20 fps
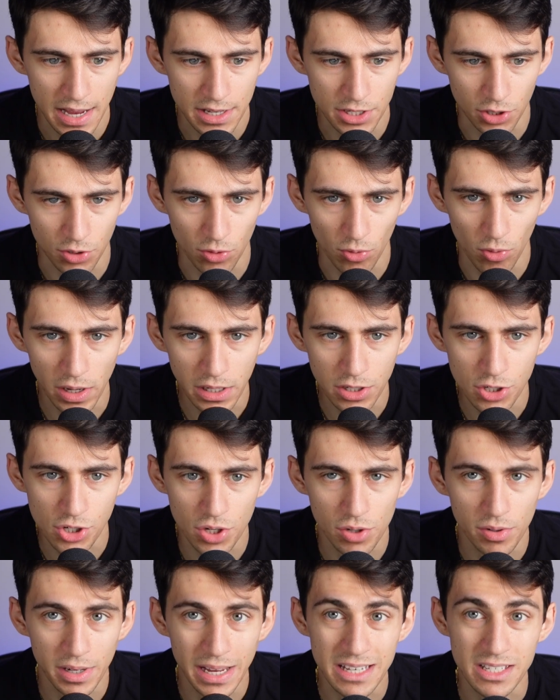is a great
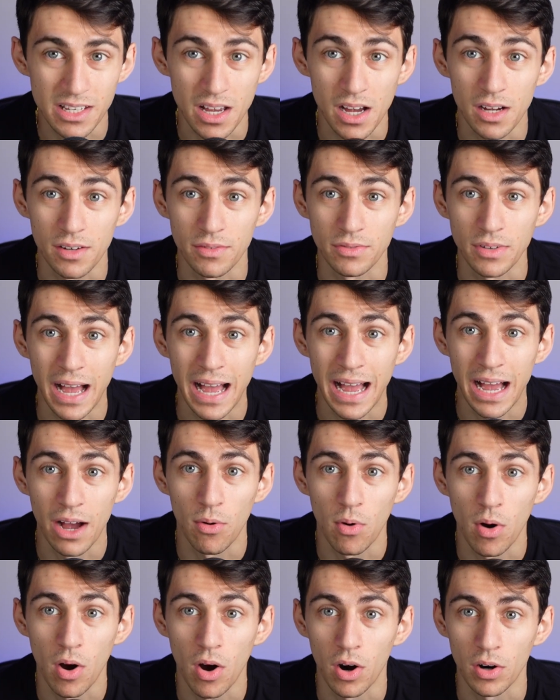showcase of
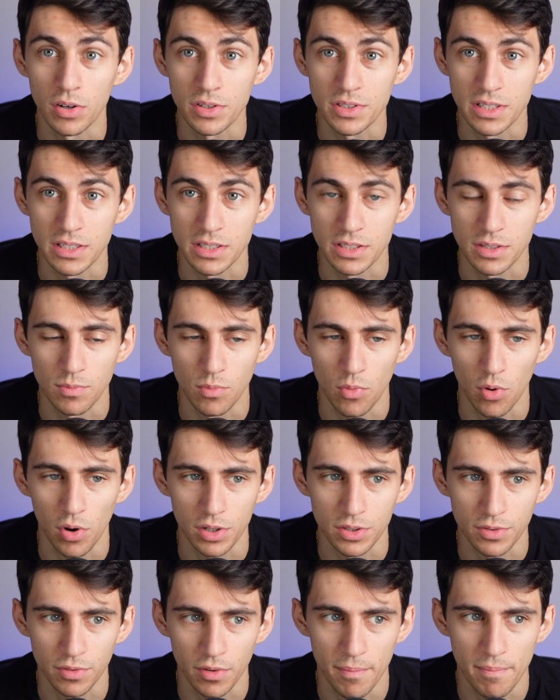how our system
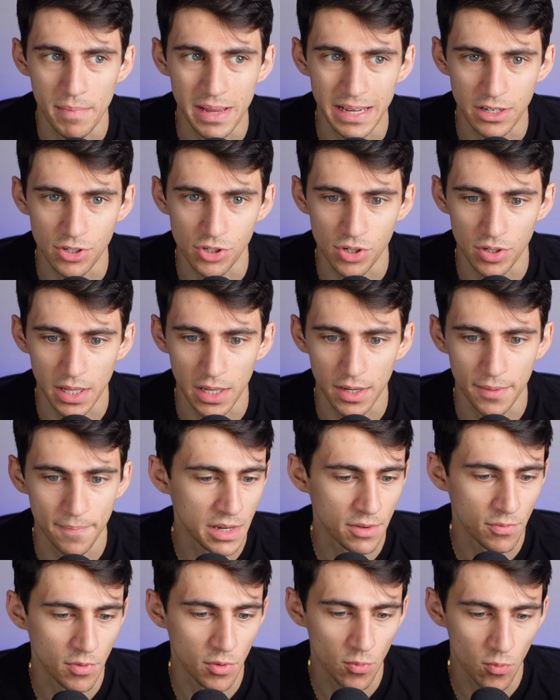works from making sure that
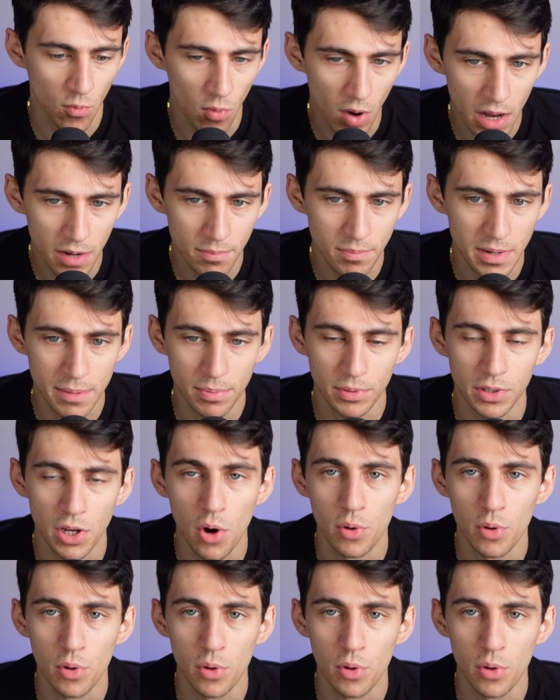if we want people to